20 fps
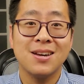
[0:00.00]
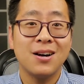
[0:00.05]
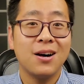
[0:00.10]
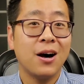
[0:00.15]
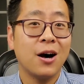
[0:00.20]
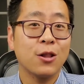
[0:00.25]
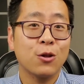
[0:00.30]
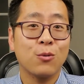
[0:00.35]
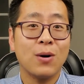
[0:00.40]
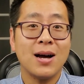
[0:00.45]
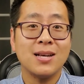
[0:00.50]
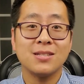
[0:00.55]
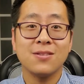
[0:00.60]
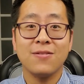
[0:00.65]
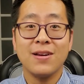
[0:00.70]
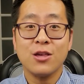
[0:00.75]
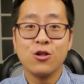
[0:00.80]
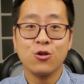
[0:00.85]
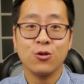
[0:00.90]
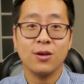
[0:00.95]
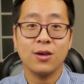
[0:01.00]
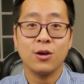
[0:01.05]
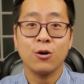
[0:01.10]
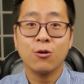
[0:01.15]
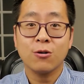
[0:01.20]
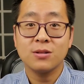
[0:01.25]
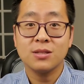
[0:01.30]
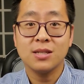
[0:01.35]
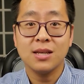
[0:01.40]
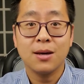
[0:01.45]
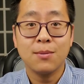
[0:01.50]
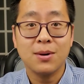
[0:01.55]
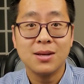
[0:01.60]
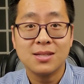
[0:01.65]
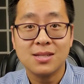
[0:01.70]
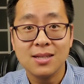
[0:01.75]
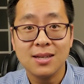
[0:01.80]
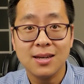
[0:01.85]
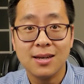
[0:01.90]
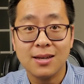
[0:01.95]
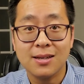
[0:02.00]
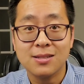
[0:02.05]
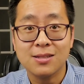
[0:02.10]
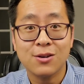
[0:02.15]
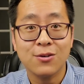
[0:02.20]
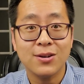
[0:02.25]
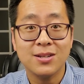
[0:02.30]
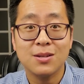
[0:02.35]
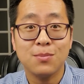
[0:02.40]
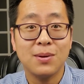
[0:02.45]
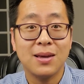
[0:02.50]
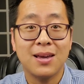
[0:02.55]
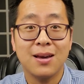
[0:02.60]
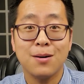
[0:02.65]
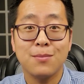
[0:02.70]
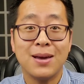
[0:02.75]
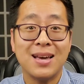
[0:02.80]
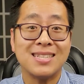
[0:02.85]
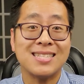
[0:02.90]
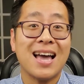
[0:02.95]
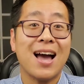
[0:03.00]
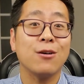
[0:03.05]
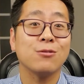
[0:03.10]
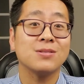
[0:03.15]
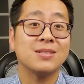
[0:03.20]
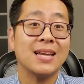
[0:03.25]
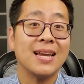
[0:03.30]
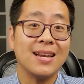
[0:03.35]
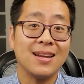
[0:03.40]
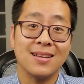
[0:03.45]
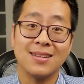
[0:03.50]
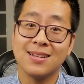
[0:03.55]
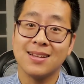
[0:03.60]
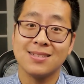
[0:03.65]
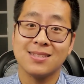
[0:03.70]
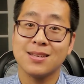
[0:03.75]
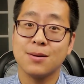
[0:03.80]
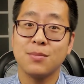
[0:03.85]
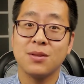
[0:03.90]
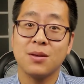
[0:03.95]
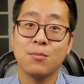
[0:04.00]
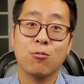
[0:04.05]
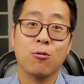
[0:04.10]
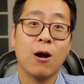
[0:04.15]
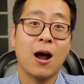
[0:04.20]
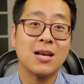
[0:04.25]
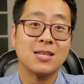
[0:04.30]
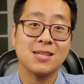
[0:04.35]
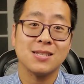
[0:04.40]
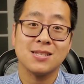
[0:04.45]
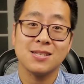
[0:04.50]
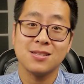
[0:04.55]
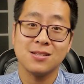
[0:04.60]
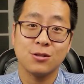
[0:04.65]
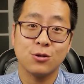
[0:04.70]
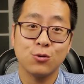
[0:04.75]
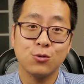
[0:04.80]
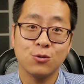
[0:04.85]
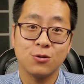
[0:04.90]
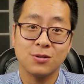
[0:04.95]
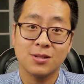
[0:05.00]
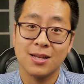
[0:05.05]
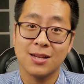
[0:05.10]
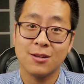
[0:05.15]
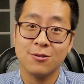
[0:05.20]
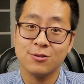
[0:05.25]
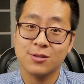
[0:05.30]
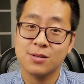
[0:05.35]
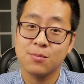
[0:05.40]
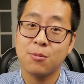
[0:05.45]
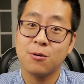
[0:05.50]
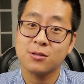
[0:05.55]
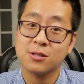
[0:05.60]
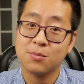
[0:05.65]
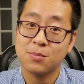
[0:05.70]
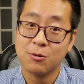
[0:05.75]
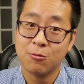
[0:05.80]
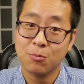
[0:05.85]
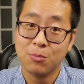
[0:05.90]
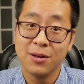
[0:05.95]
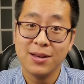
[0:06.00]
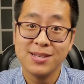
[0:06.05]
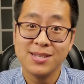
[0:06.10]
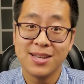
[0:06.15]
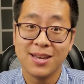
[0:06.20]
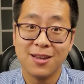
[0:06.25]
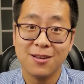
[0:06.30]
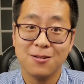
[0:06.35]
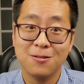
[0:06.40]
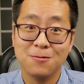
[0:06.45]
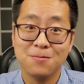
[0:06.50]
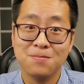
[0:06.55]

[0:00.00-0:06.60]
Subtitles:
Otherwise, eventually, your DMSC is going to become as outdated as some of the processes and tools that it was supposed to be replacing.